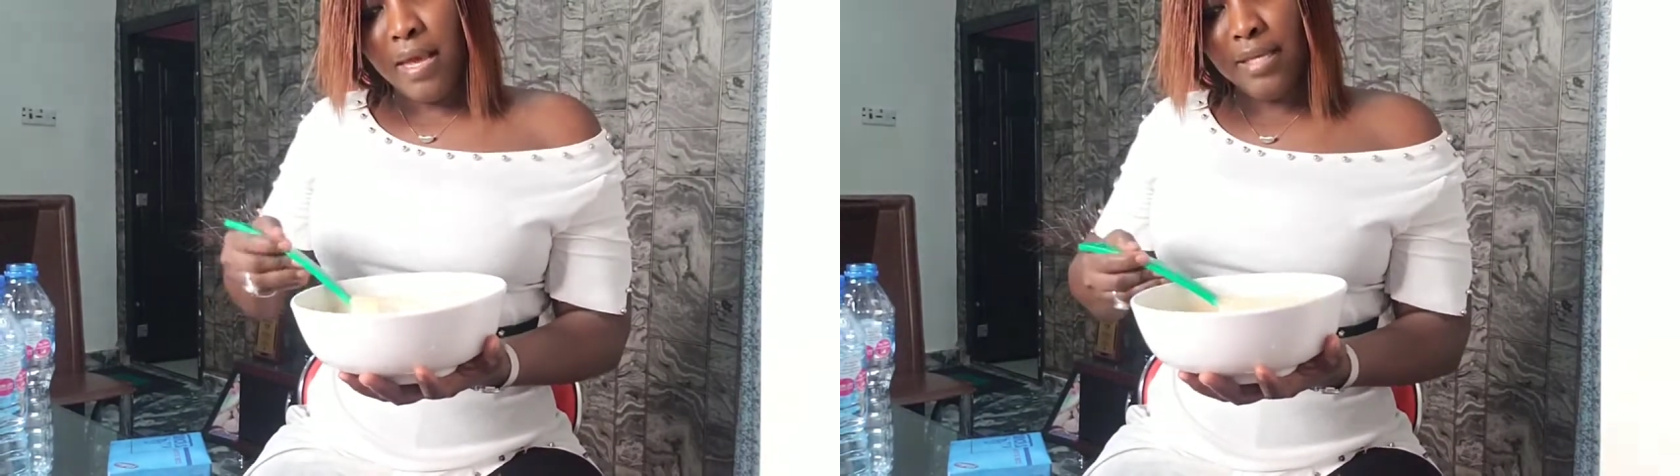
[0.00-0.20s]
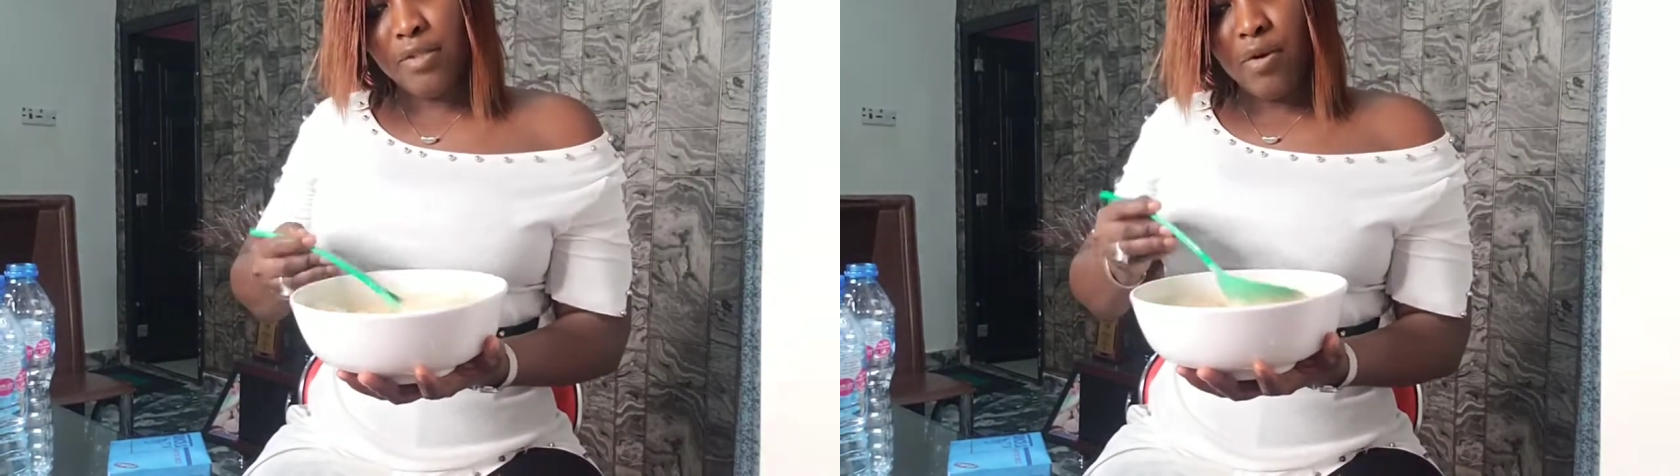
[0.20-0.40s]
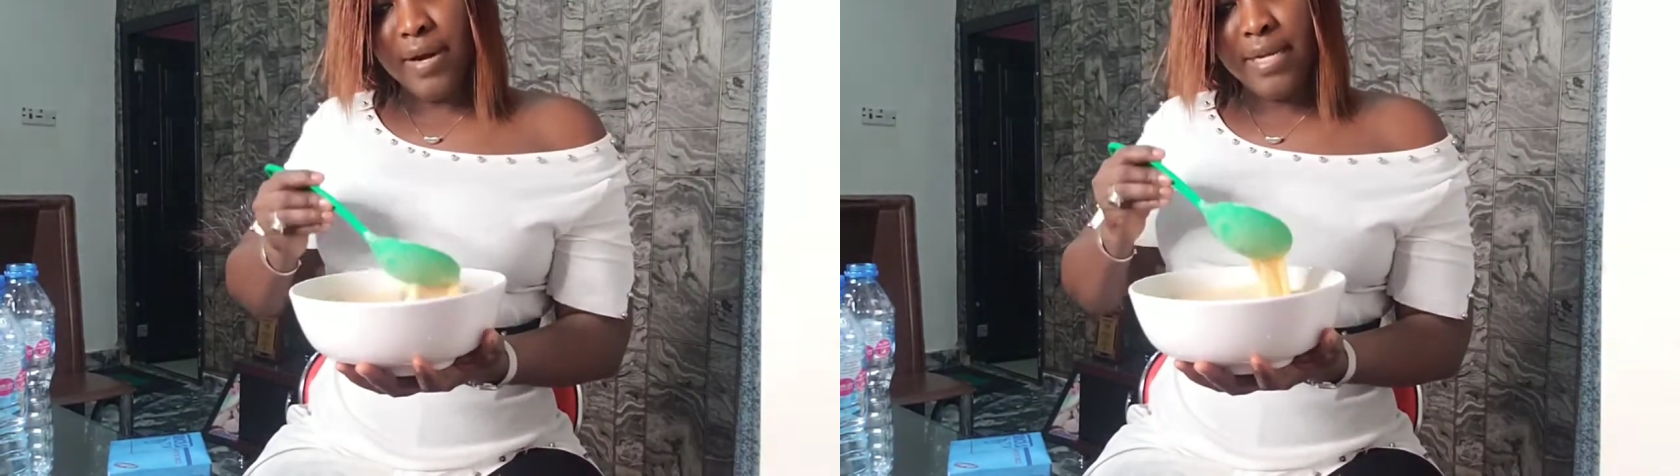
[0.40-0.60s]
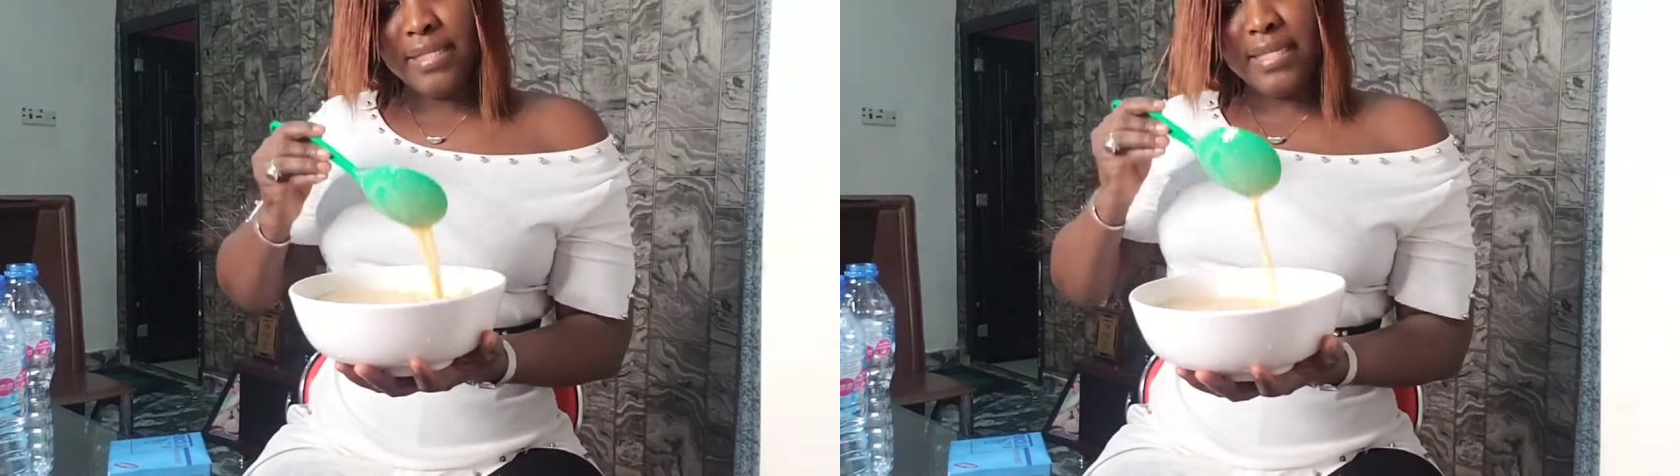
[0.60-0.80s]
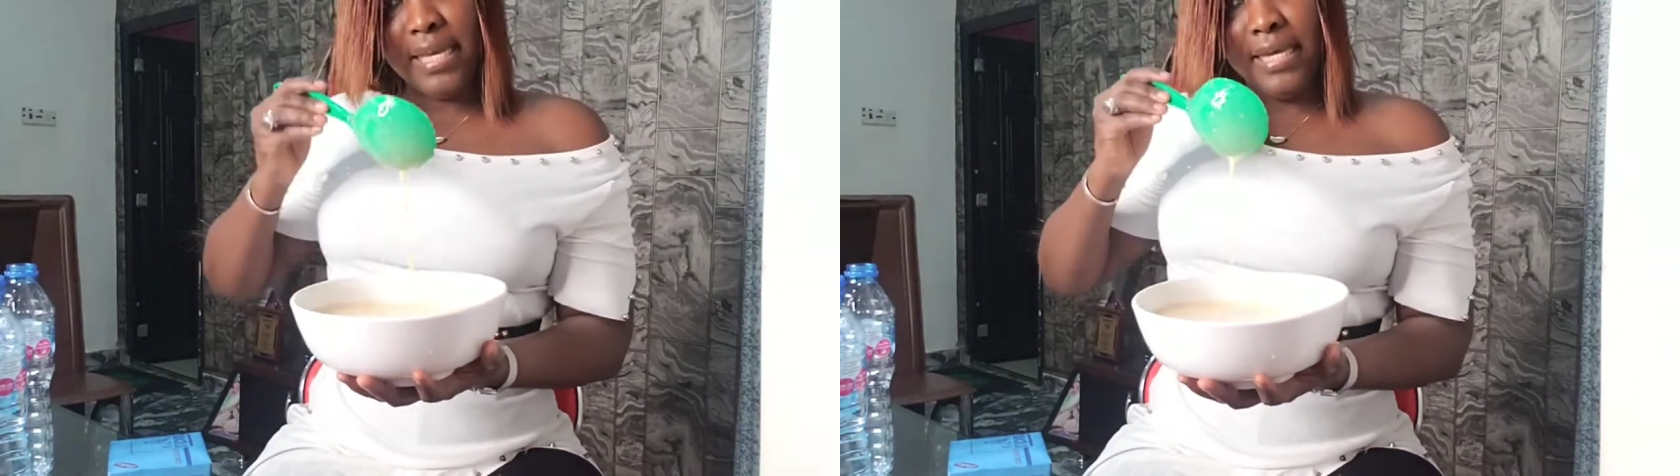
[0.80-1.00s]
It's already
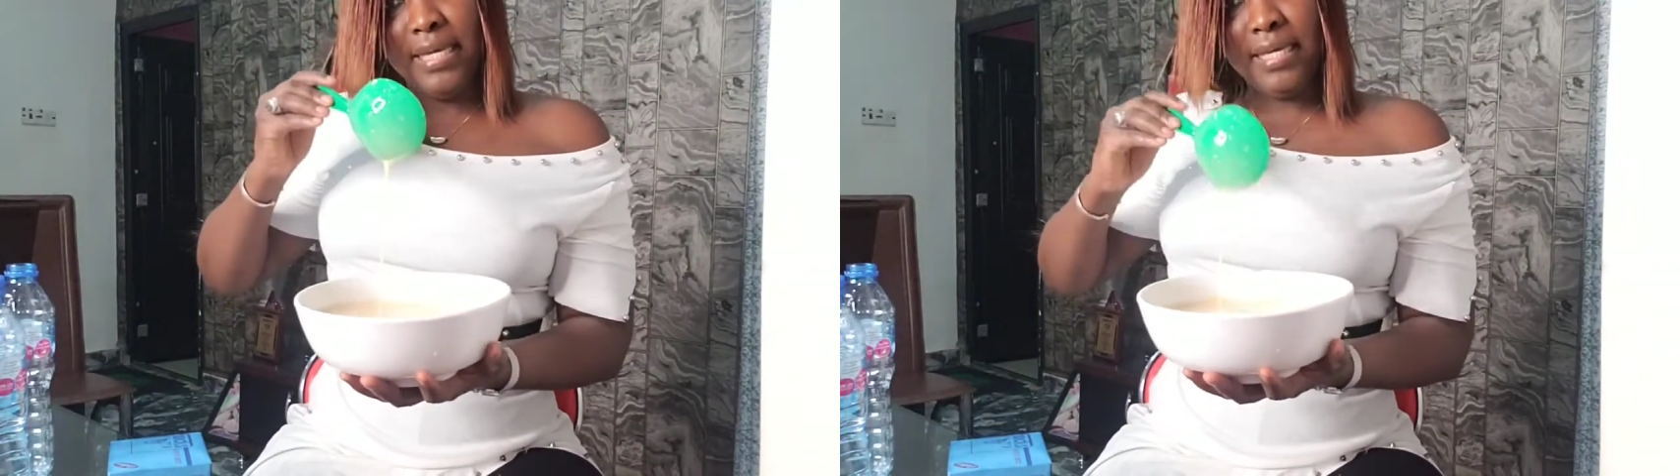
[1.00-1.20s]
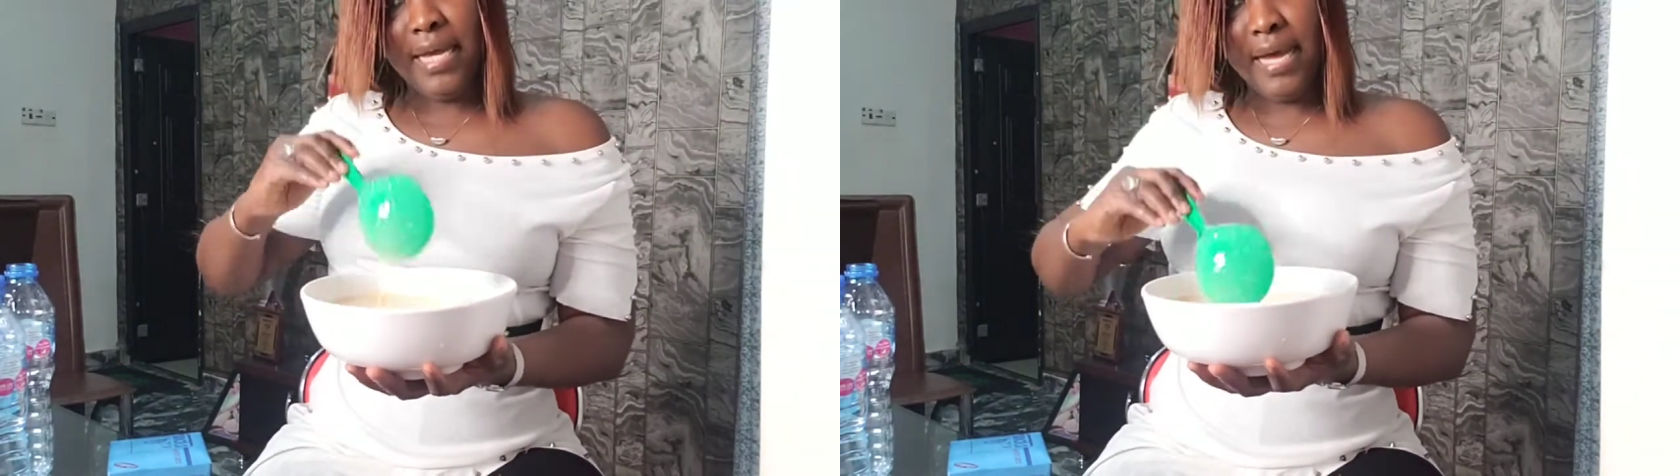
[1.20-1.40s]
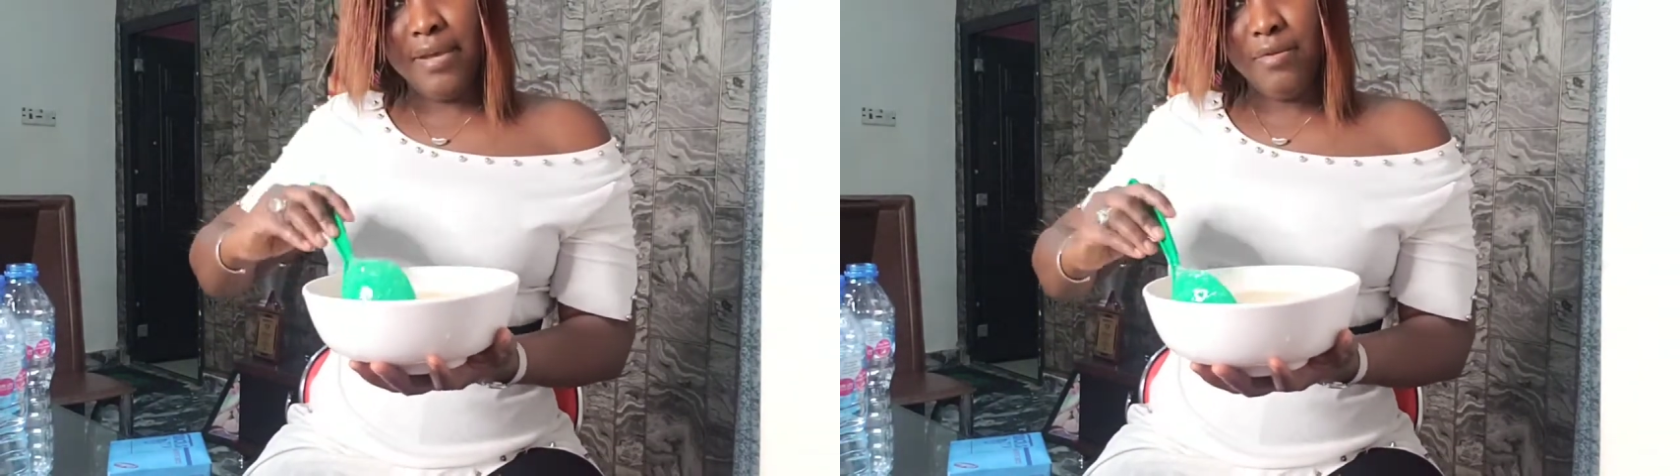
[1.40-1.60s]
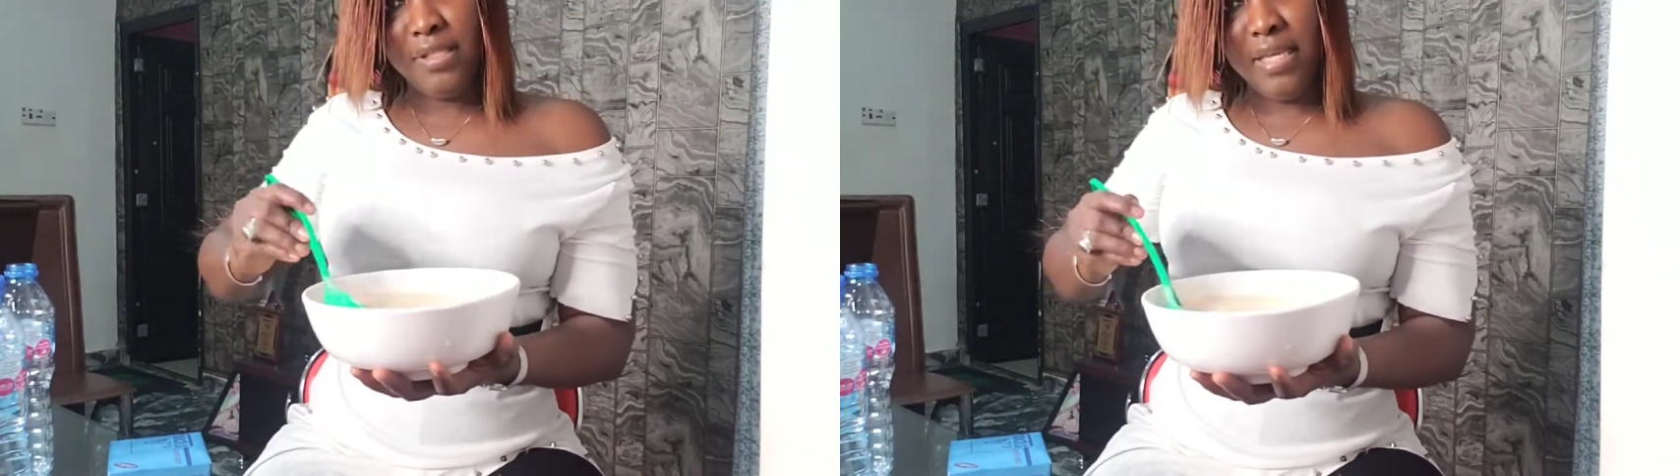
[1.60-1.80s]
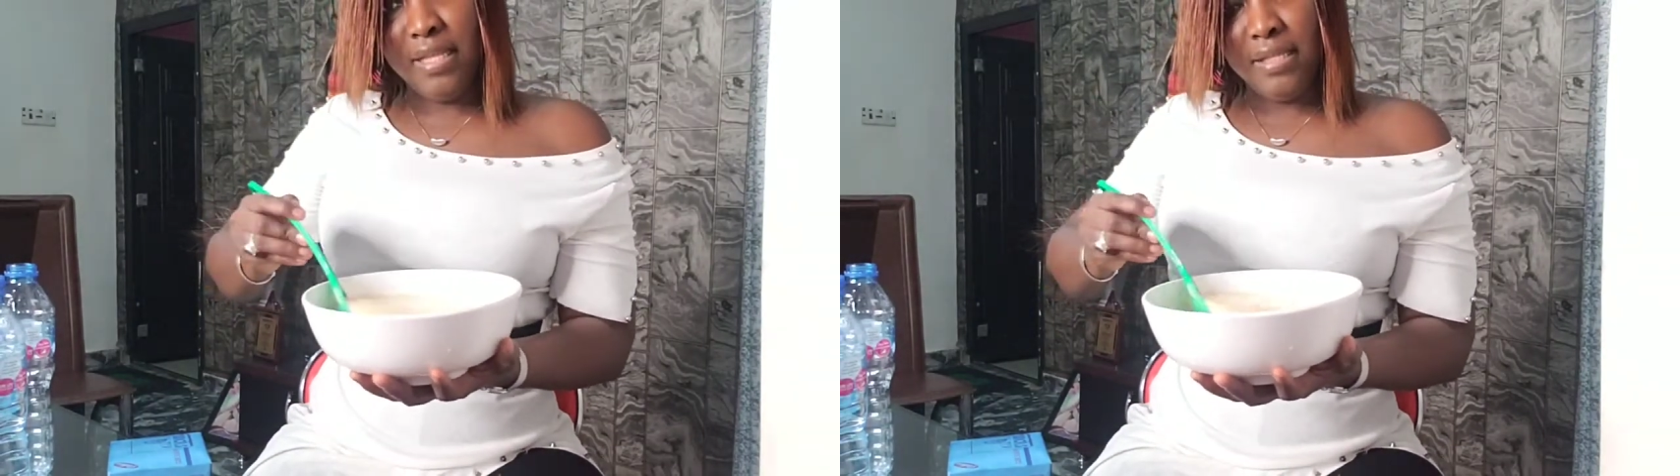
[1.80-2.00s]
thick. Are you
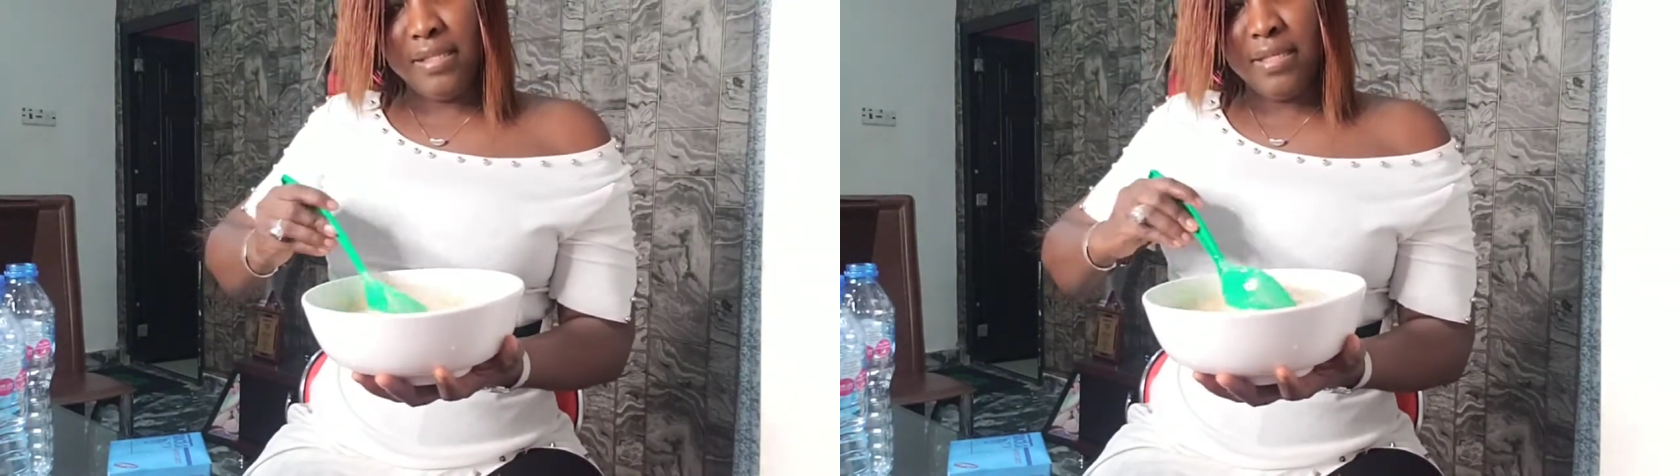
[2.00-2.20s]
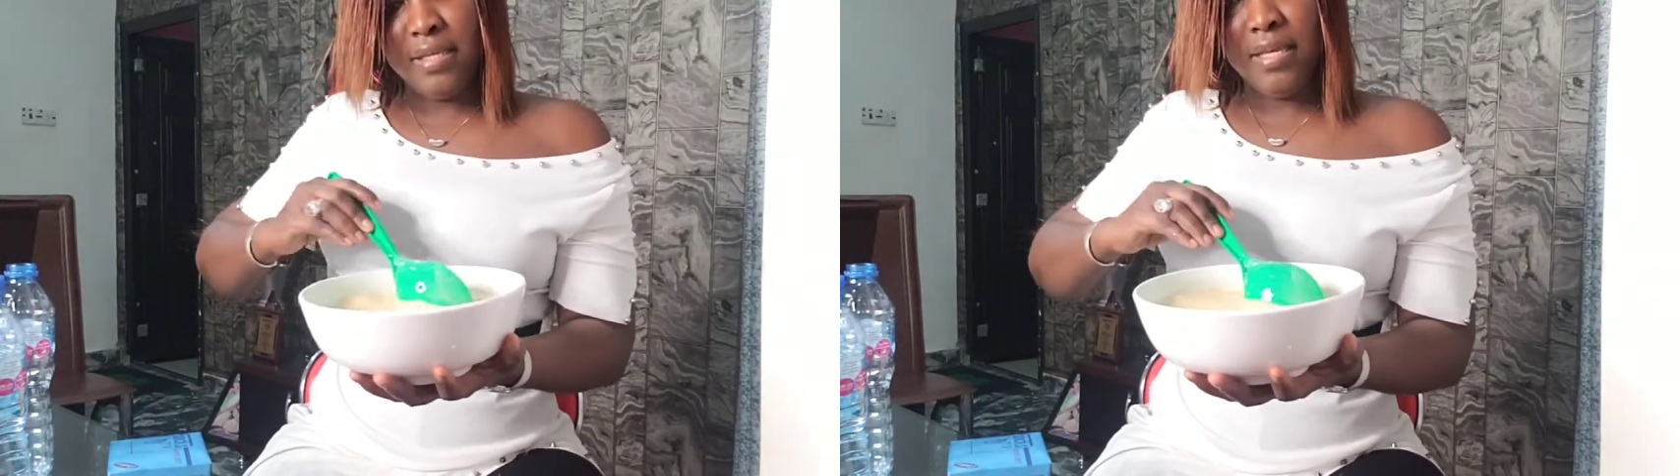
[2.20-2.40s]
seeing it?